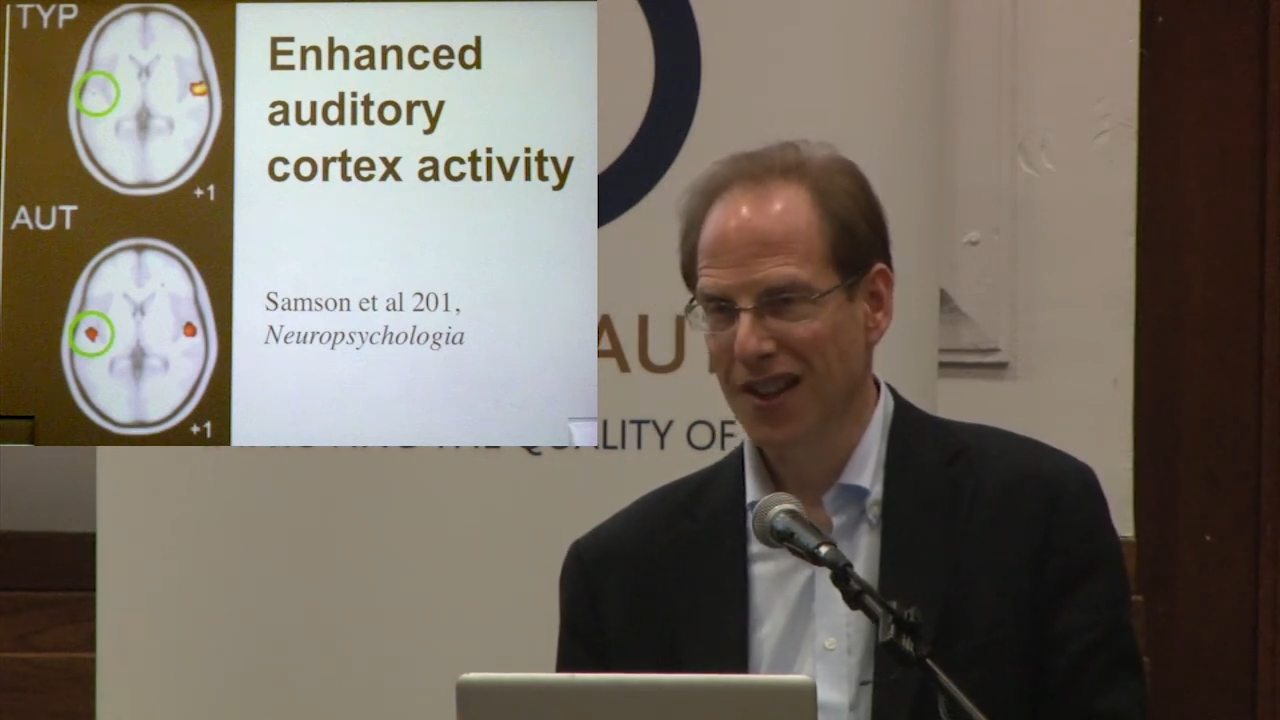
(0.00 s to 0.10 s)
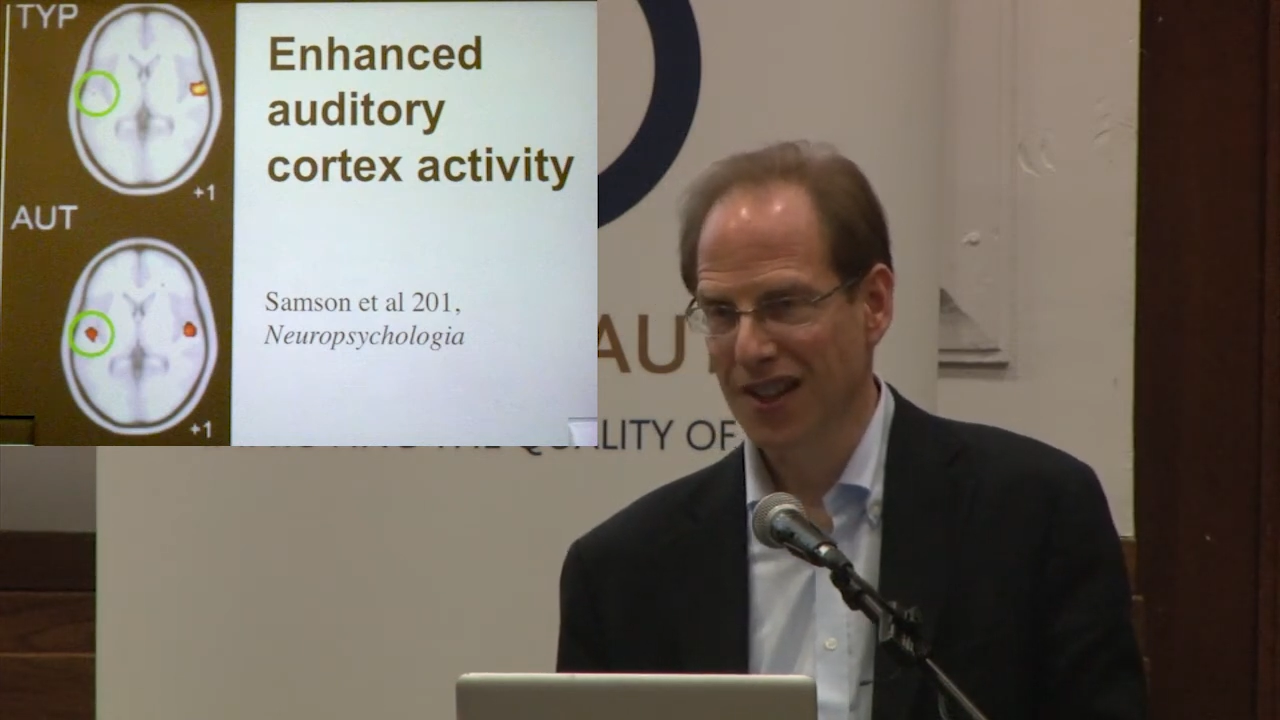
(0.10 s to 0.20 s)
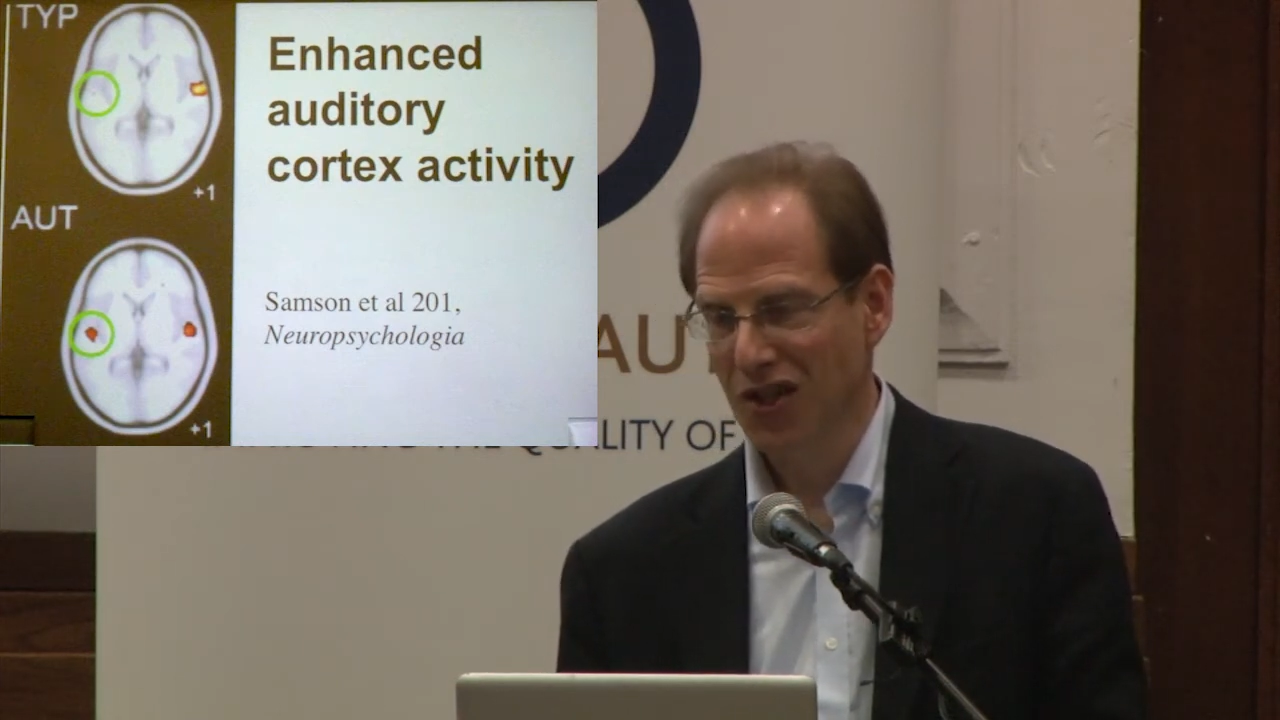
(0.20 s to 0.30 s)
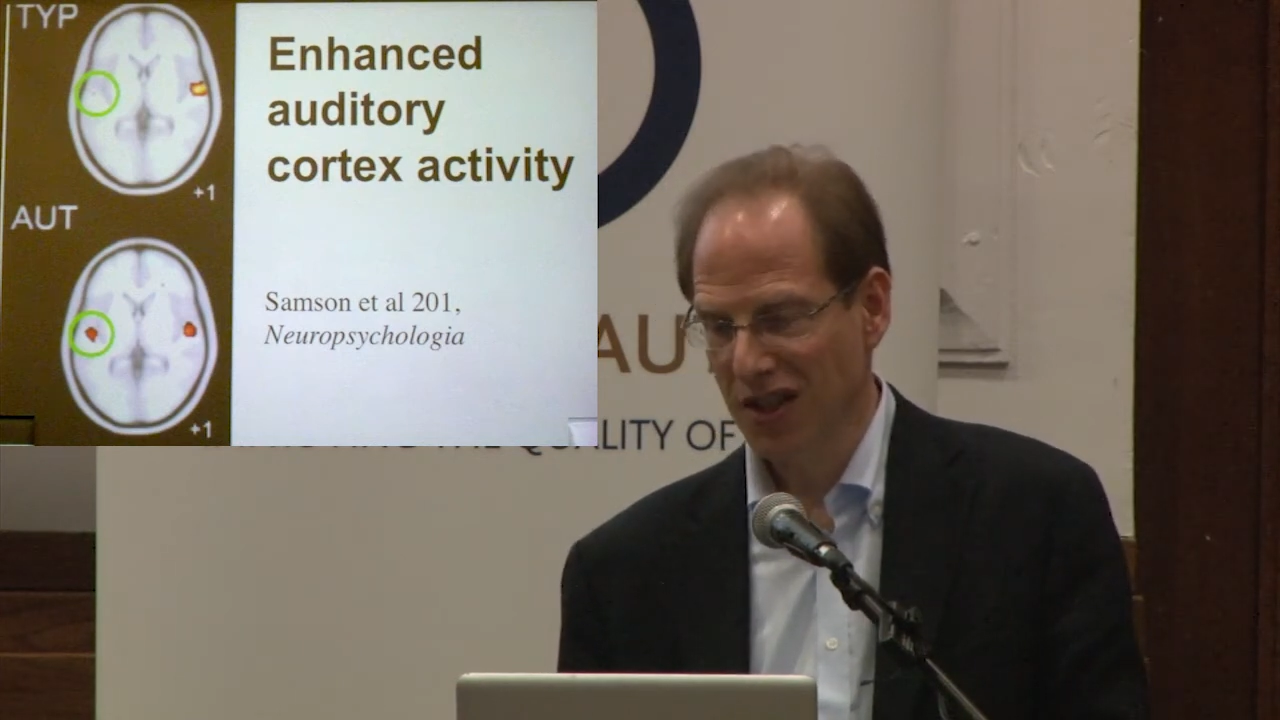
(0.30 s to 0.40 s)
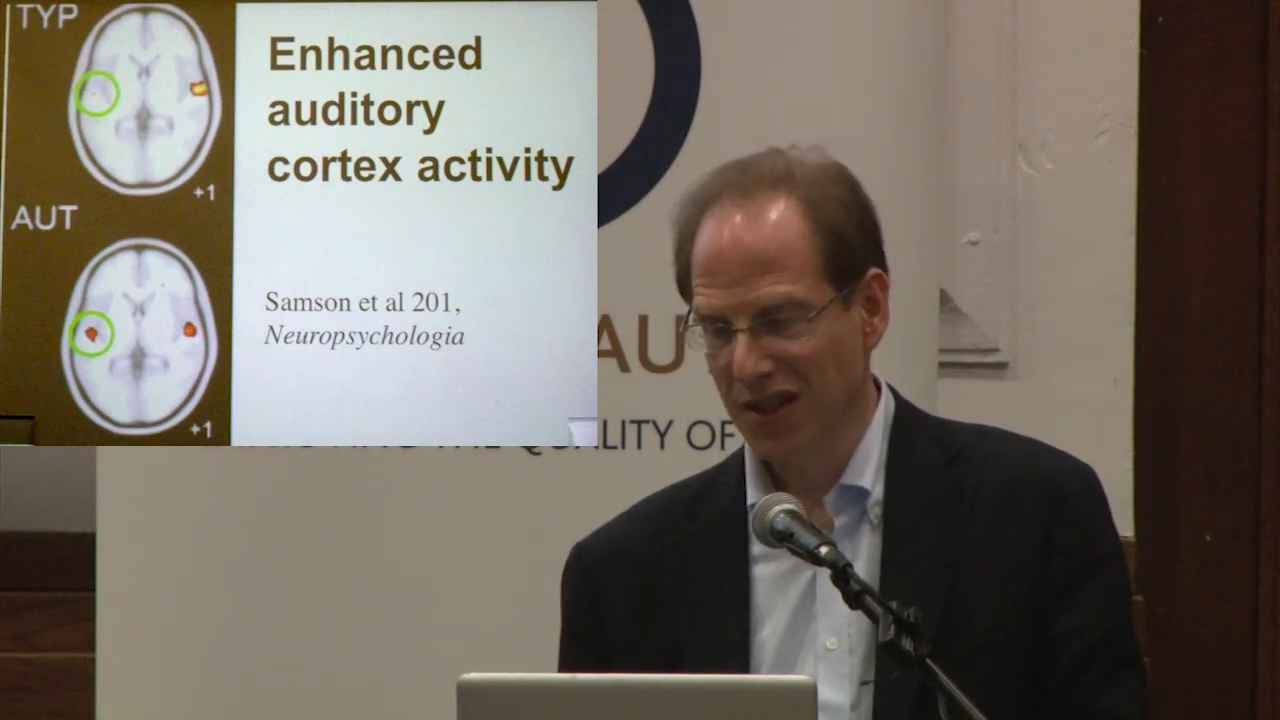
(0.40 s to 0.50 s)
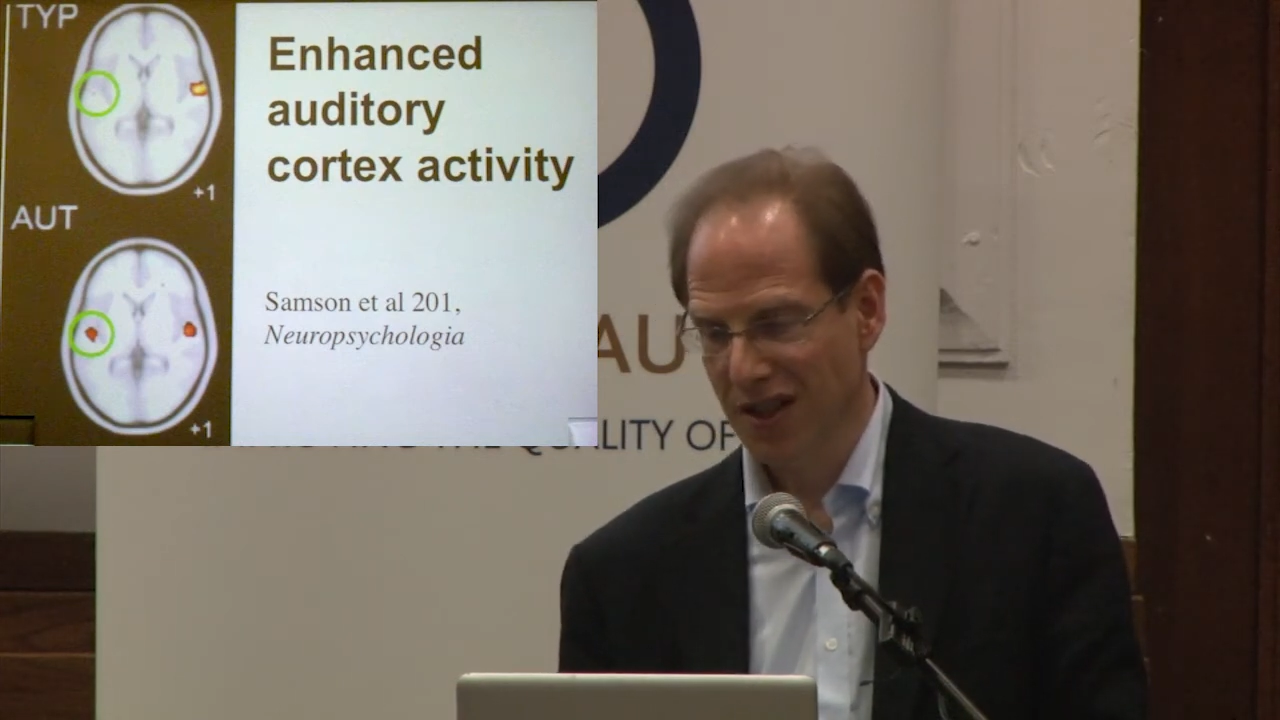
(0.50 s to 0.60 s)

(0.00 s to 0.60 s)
It's just a